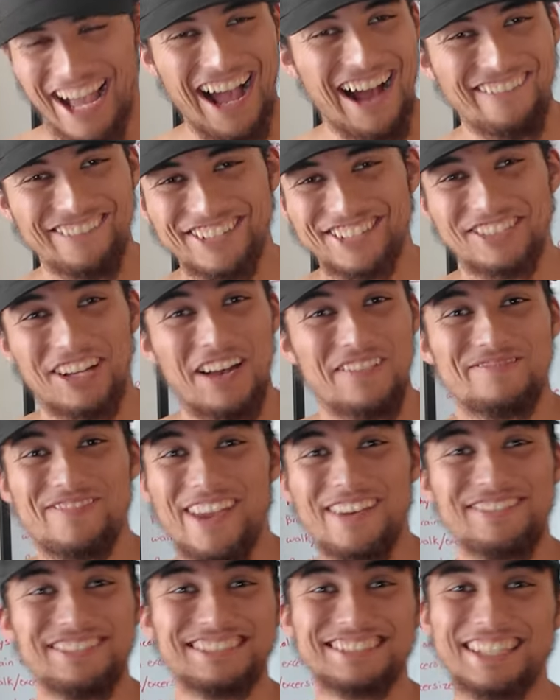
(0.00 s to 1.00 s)
I'm still at
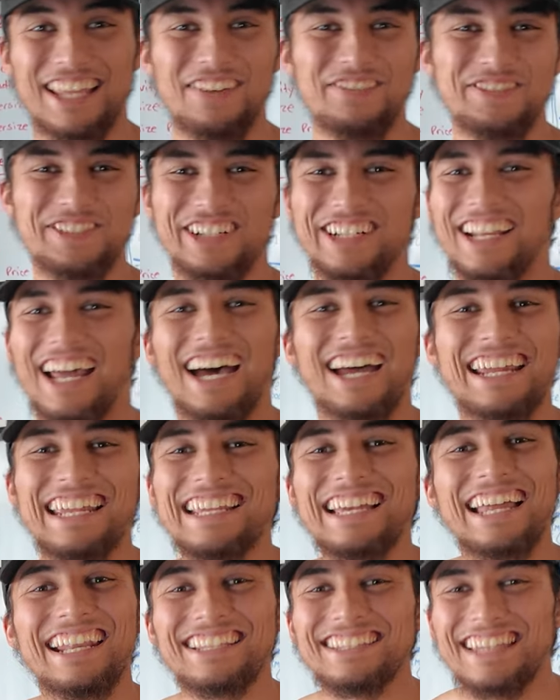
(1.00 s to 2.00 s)
baby step one. I
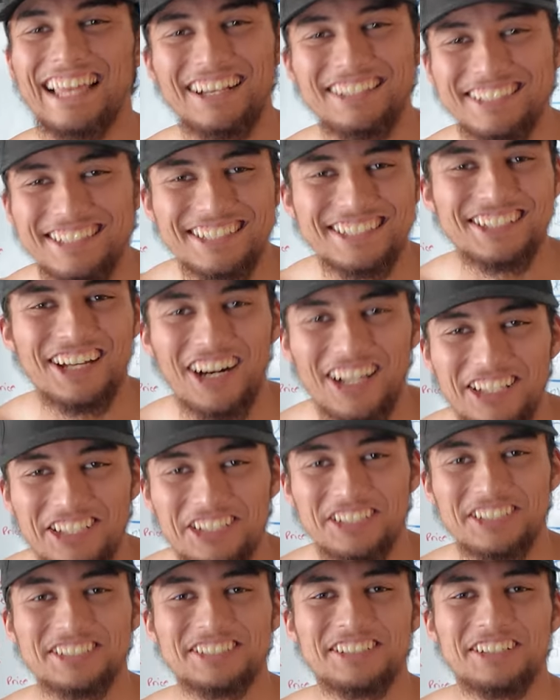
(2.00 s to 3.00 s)
ain't got
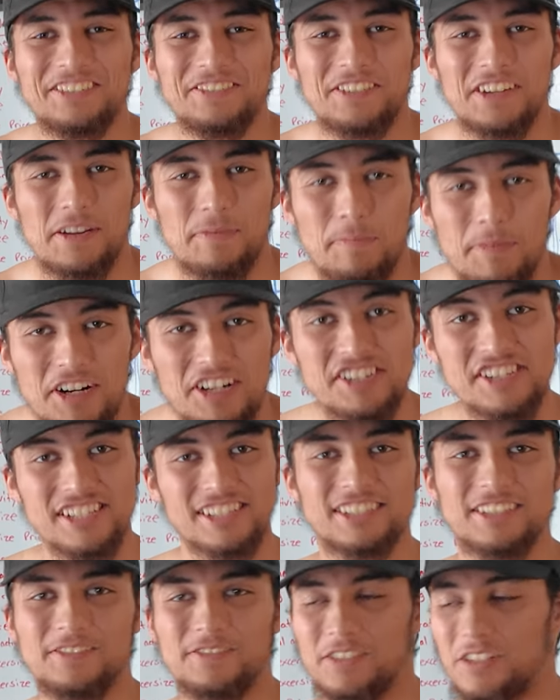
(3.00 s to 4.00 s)
$1,000 of an
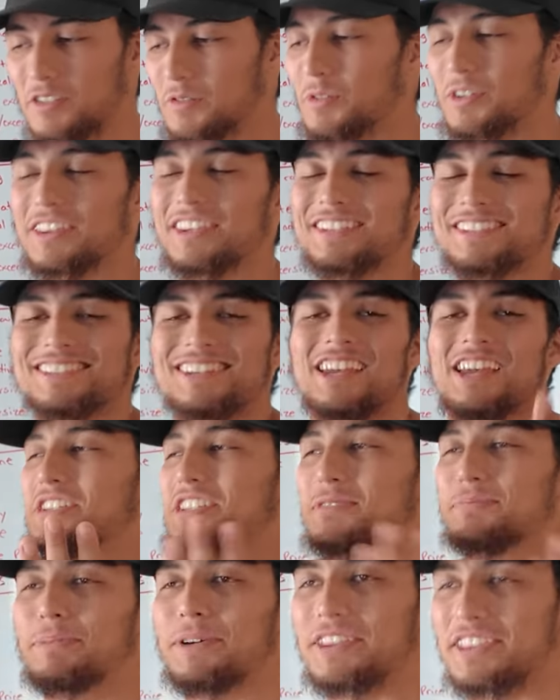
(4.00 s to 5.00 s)
emergency fund with this,
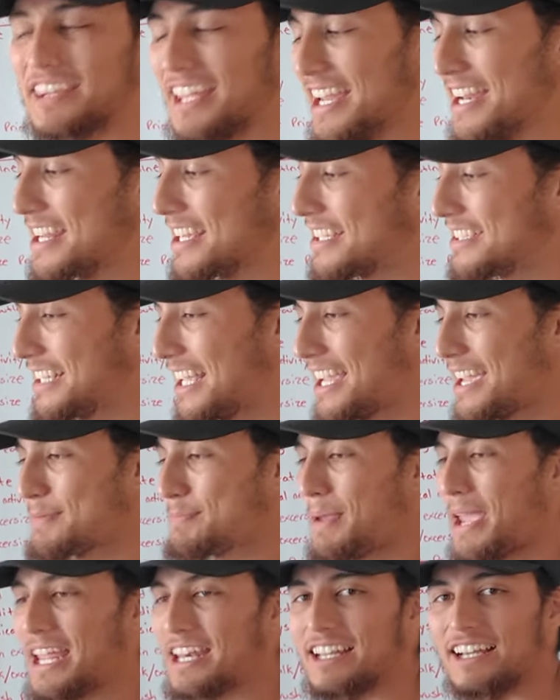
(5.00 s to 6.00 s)
which is pathetic because I
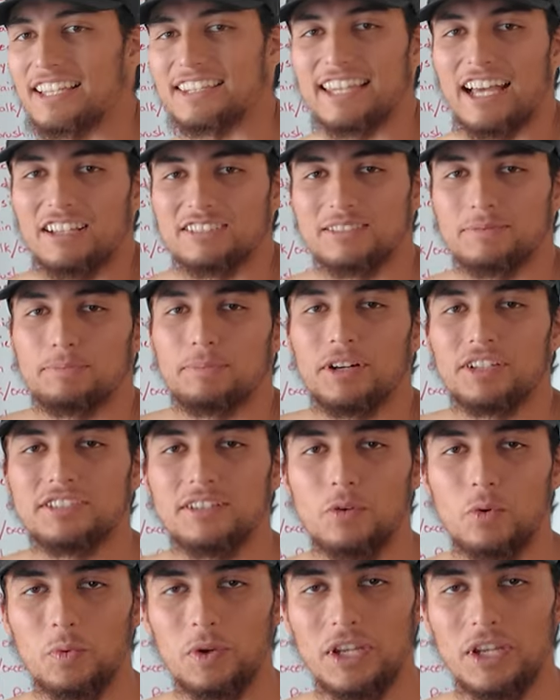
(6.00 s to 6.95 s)
get paid $1,000 a